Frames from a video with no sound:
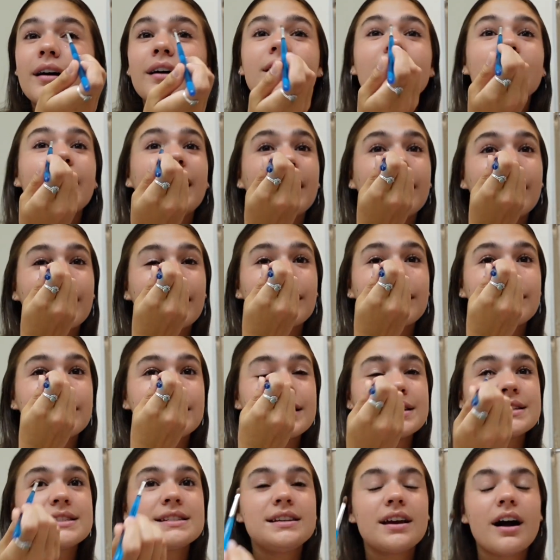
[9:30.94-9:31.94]
like
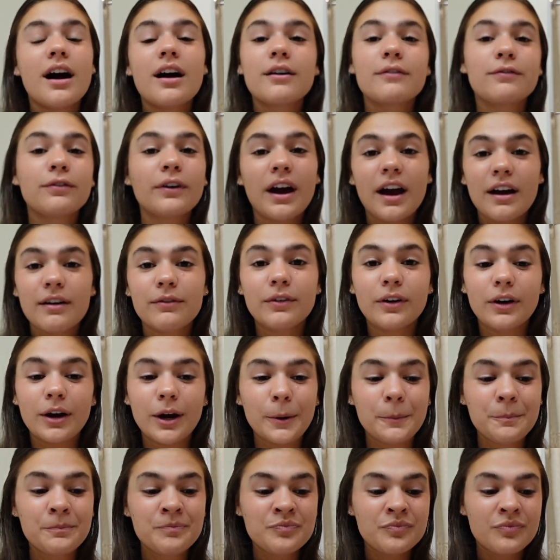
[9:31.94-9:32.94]
this young
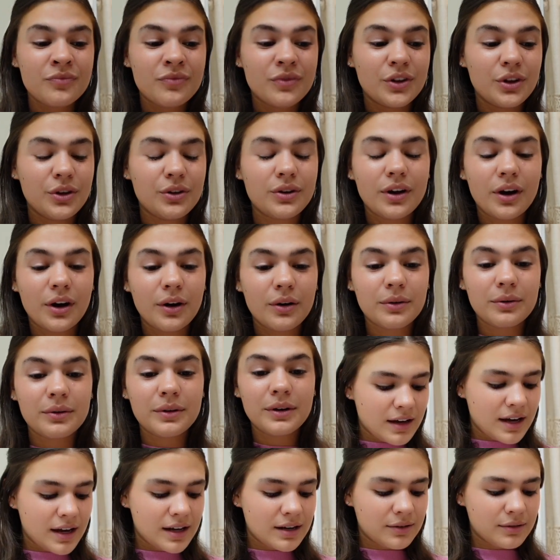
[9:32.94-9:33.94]
forever, you know?
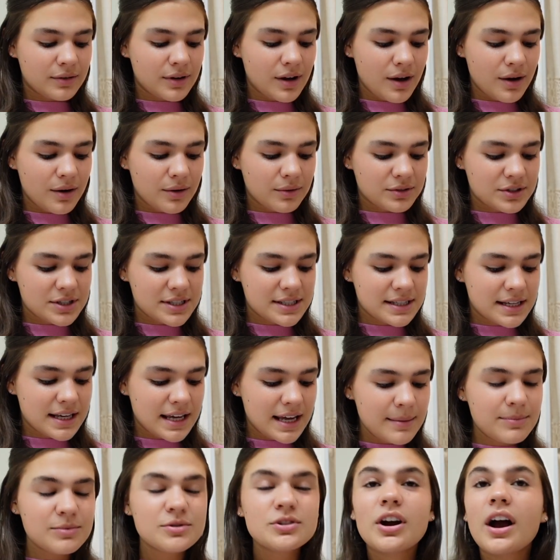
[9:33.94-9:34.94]
I don't know, just
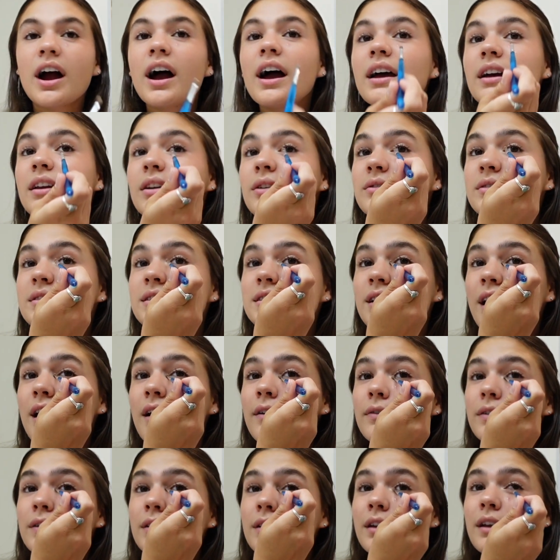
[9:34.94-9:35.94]
keep trying new
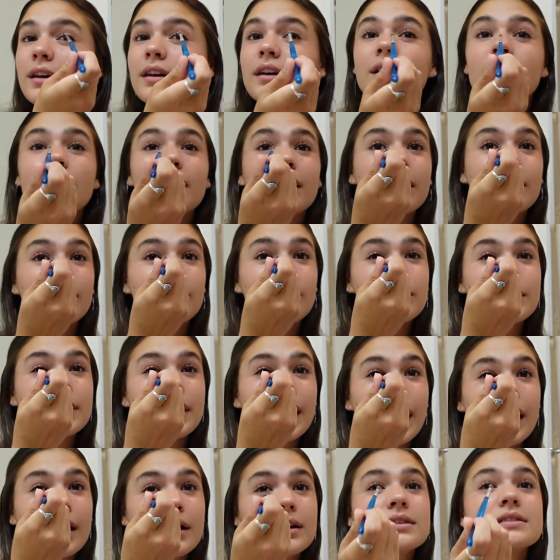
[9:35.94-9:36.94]
stuff and who
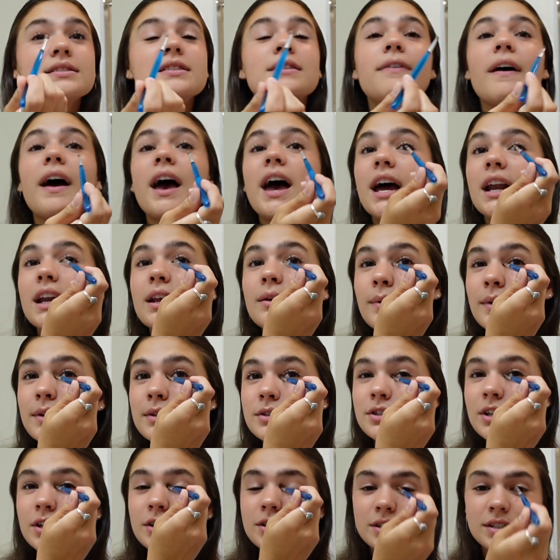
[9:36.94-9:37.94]
cares if
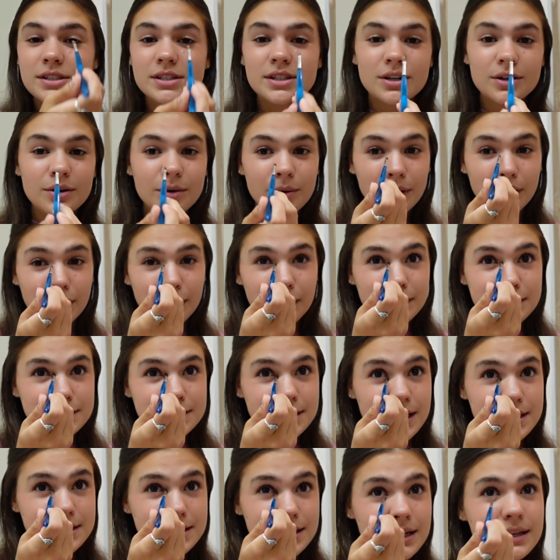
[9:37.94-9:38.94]
anyone judges you or
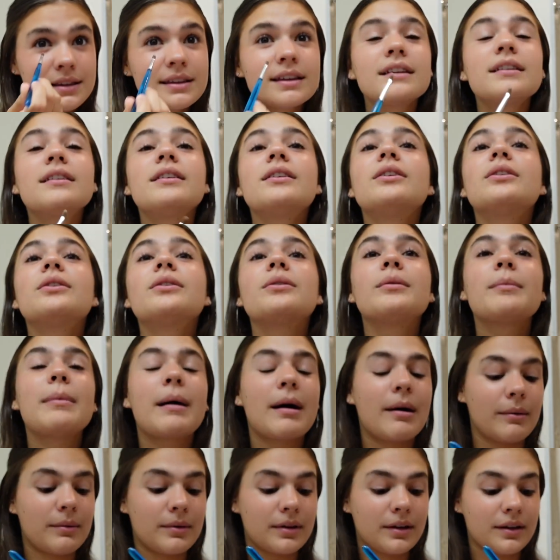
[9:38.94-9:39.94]
says anything to you
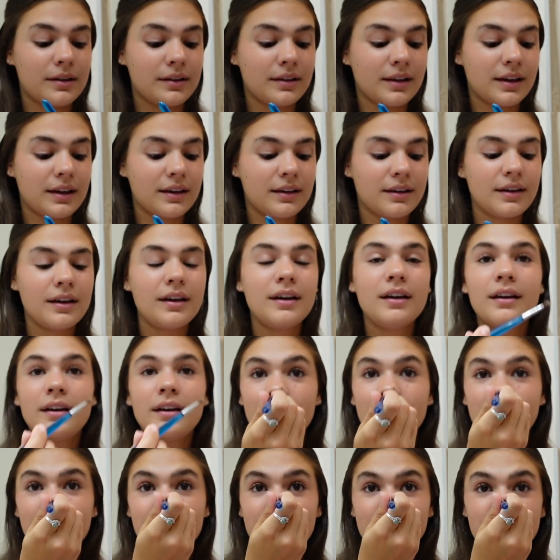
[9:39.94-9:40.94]
about it? Like,
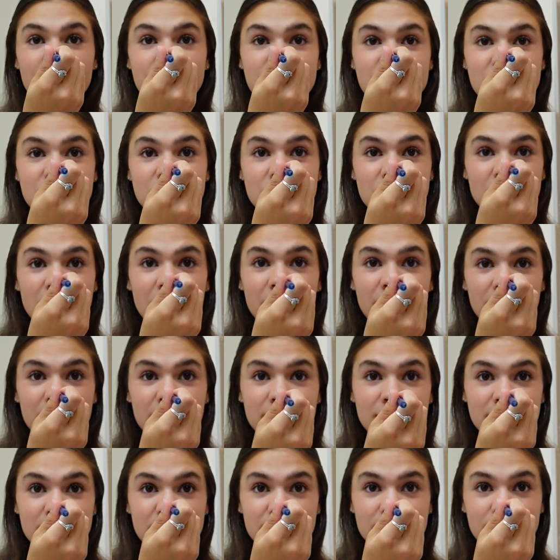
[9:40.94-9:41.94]
they're just
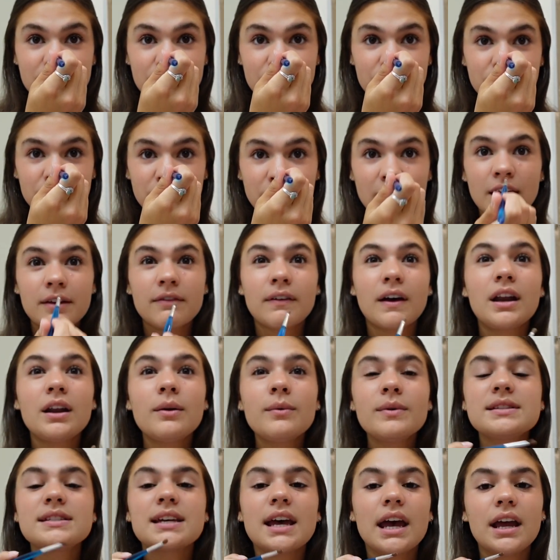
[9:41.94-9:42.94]
jealous. If
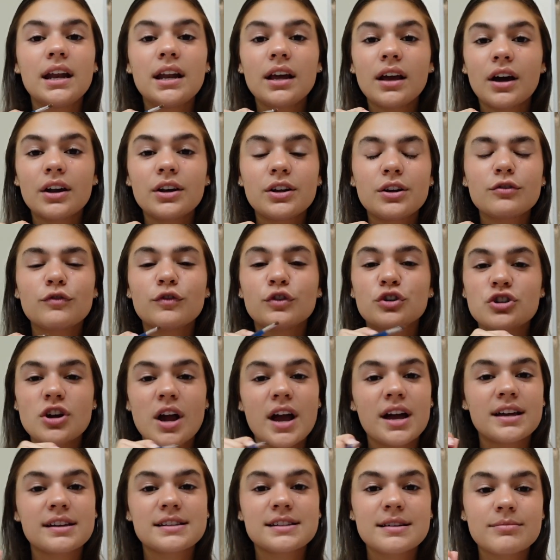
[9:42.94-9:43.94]
anyone's hating on you for
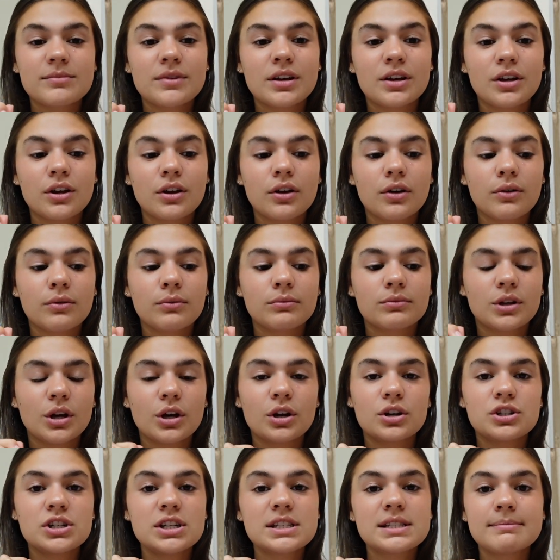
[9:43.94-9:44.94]
trying something new,
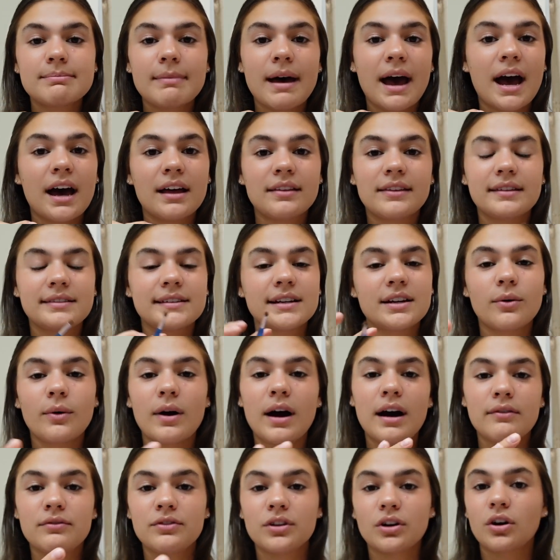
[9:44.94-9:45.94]
they're just mad that they don't
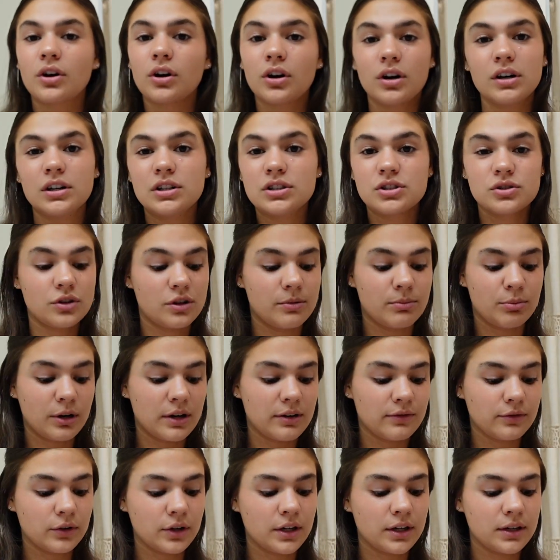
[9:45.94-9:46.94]
have the courage or the
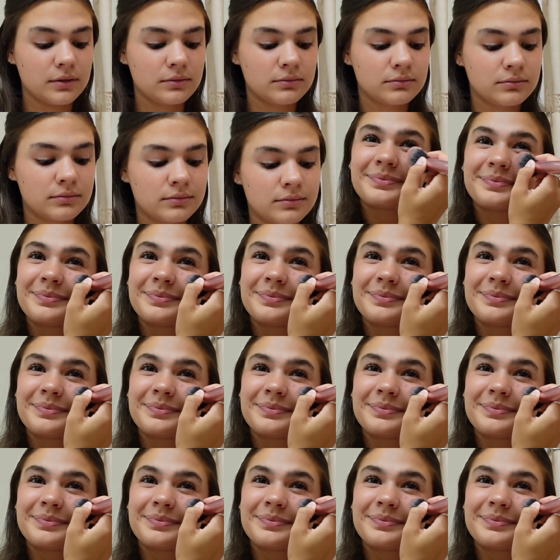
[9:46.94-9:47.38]
bravery.